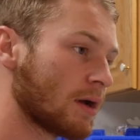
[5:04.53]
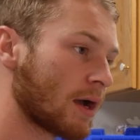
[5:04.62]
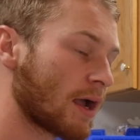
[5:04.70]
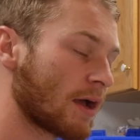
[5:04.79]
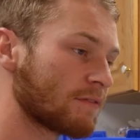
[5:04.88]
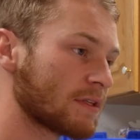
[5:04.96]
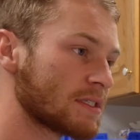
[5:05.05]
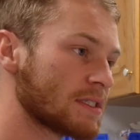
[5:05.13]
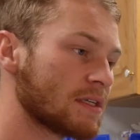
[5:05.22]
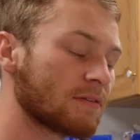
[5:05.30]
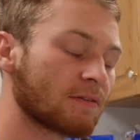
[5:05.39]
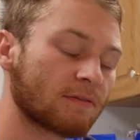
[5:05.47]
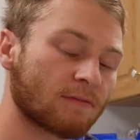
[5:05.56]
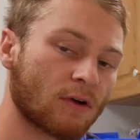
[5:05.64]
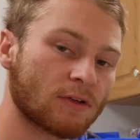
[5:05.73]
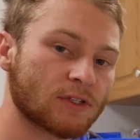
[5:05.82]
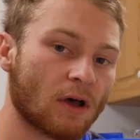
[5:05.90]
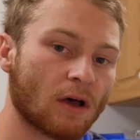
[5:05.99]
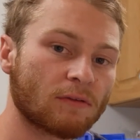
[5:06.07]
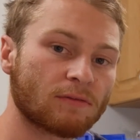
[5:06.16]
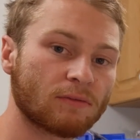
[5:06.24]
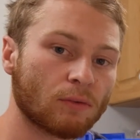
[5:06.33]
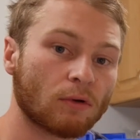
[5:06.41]
I have to see if it falls off
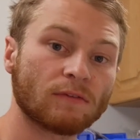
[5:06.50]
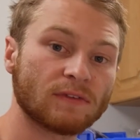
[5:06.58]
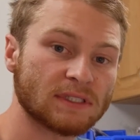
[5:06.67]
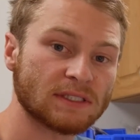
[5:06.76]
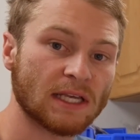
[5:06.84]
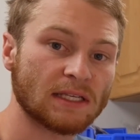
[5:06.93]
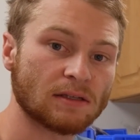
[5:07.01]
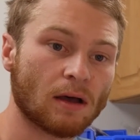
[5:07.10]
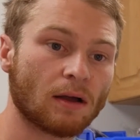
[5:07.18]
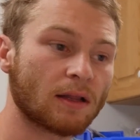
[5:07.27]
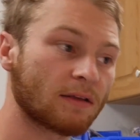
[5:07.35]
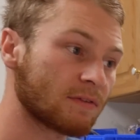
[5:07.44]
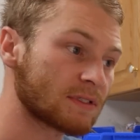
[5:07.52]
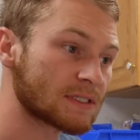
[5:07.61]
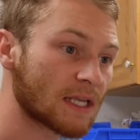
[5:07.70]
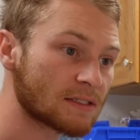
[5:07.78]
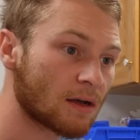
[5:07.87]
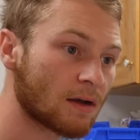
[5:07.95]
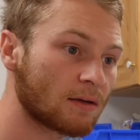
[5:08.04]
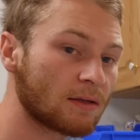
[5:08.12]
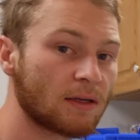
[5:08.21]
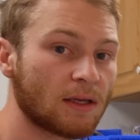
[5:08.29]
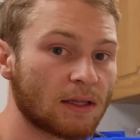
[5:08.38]
or if it stays on. If it stays
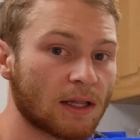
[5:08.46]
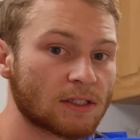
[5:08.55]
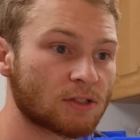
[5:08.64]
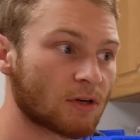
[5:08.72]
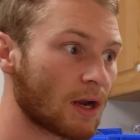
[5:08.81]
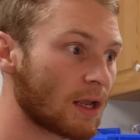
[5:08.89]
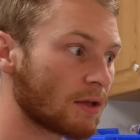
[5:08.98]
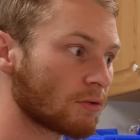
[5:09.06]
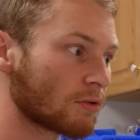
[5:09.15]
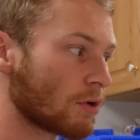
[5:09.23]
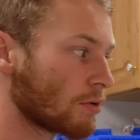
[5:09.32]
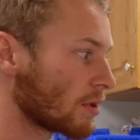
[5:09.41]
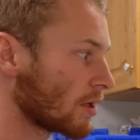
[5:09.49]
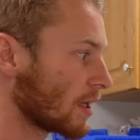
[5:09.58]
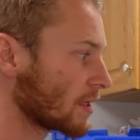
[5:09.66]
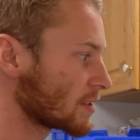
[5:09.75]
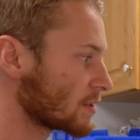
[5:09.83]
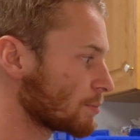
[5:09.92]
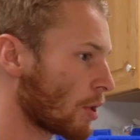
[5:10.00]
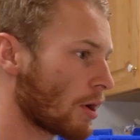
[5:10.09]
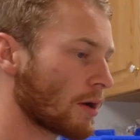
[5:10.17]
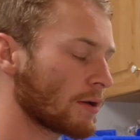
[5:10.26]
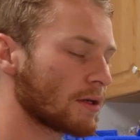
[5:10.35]
on, that's great, it'll go to the next
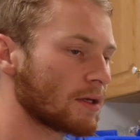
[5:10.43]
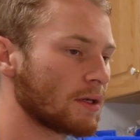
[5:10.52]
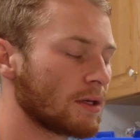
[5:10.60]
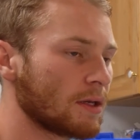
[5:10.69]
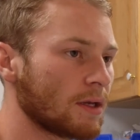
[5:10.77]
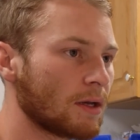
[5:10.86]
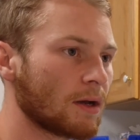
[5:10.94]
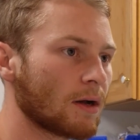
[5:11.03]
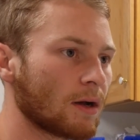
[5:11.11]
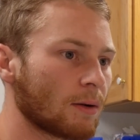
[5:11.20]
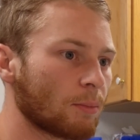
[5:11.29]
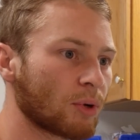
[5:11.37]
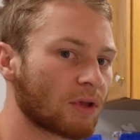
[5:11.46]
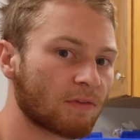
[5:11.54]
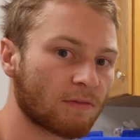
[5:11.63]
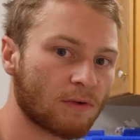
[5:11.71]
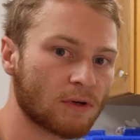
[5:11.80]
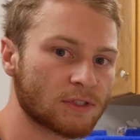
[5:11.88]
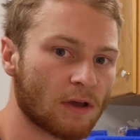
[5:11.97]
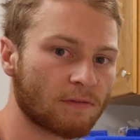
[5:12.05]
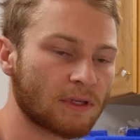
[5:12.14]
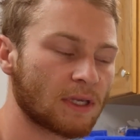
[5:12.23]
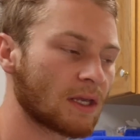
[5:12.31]
spot, but if it falls
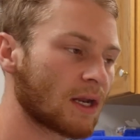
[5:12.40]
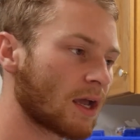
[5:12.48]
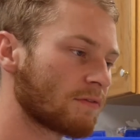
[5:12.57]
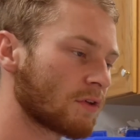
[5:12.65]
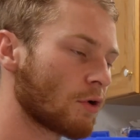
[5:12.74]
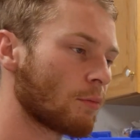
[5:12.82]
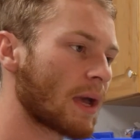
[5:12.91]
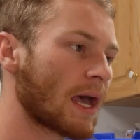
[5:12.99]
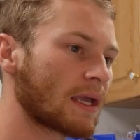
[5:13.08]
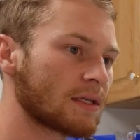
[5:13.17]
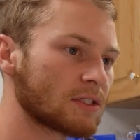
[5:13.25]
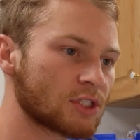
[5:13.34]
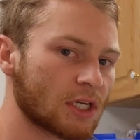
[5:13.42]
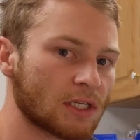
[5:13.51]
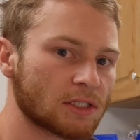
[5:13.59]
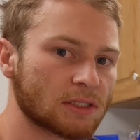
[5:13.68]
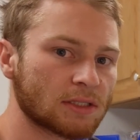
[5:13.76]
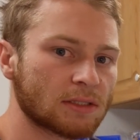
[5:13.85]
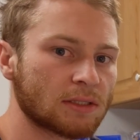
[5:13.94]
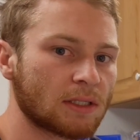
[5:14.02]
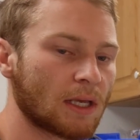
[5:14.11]
off again, I have to go back and change it.